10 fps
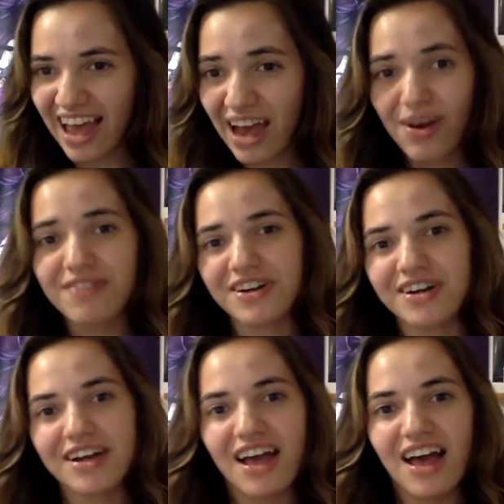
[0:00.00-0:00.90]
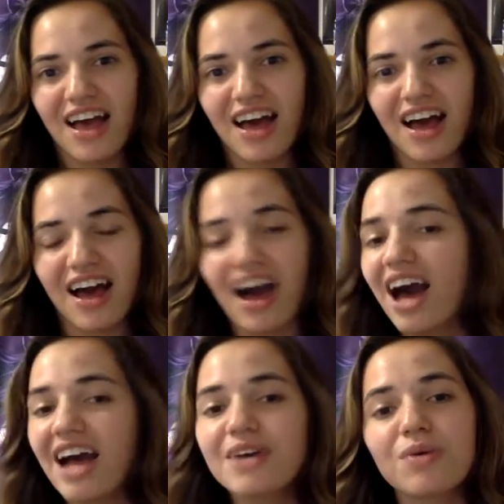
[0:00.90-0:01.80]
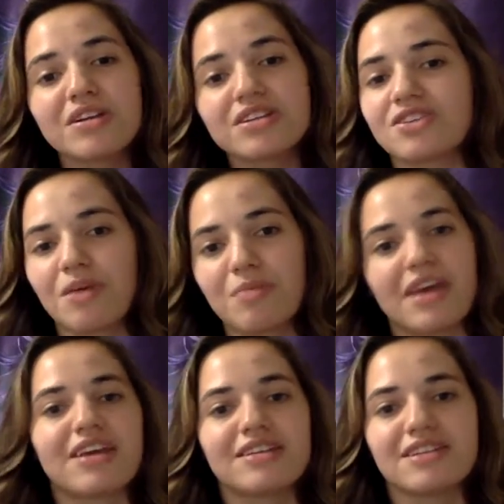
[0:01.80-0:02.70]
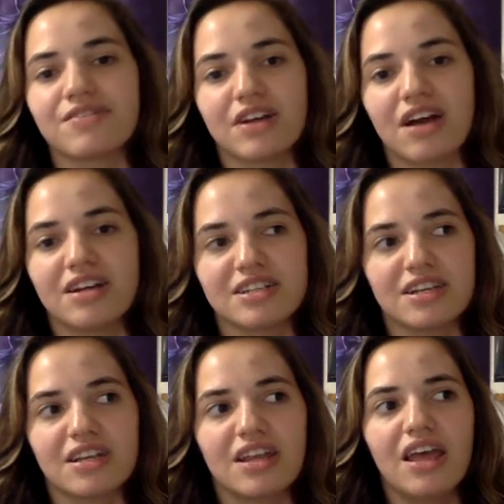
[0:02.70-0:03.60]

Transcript: However, I want to start making different content.